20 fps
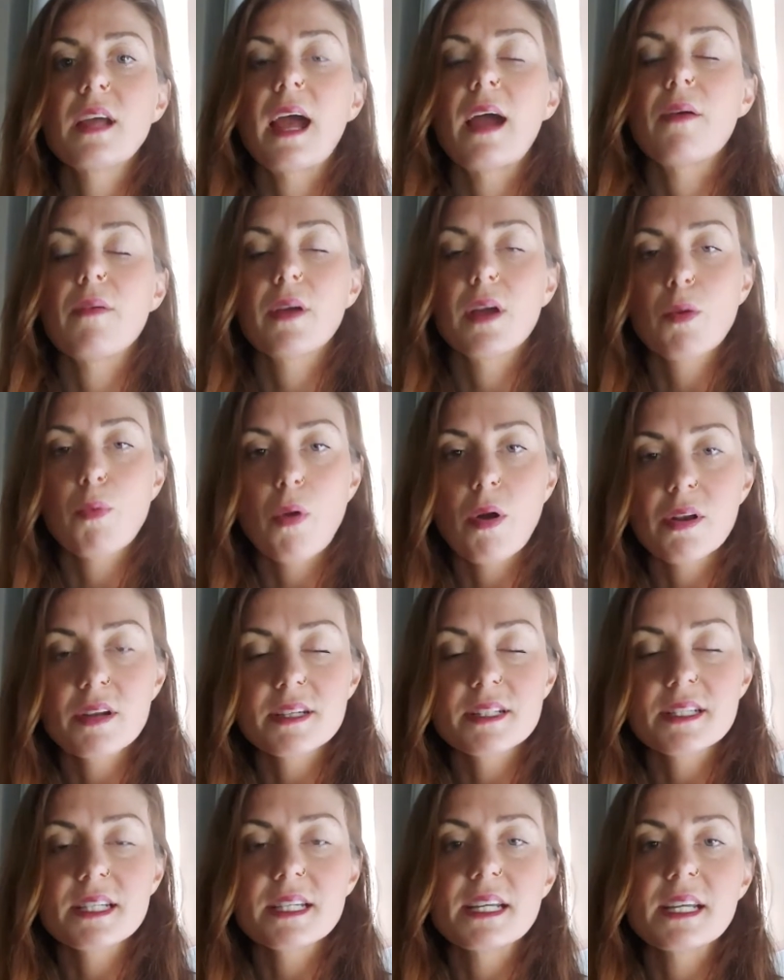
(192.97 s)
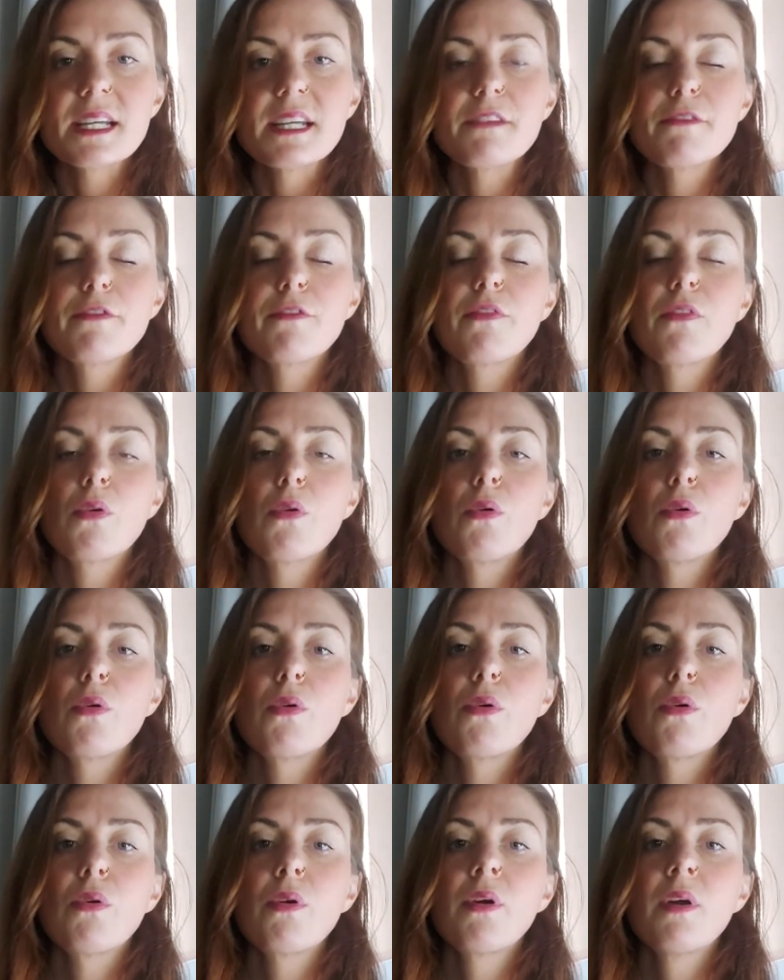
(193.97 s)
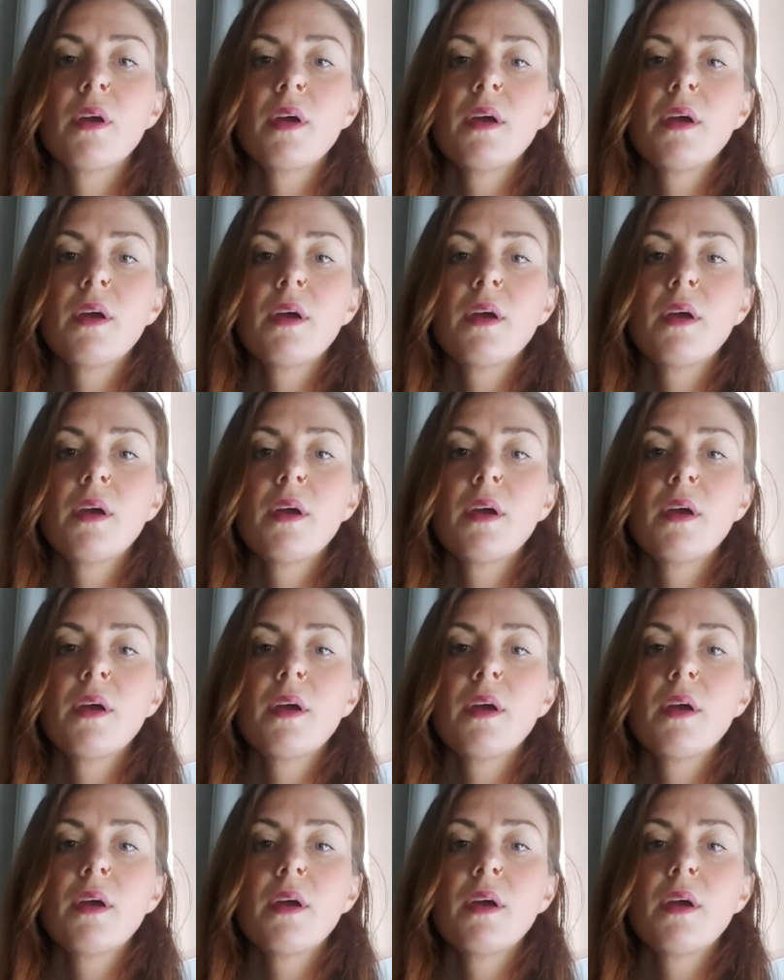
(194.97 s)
our quality for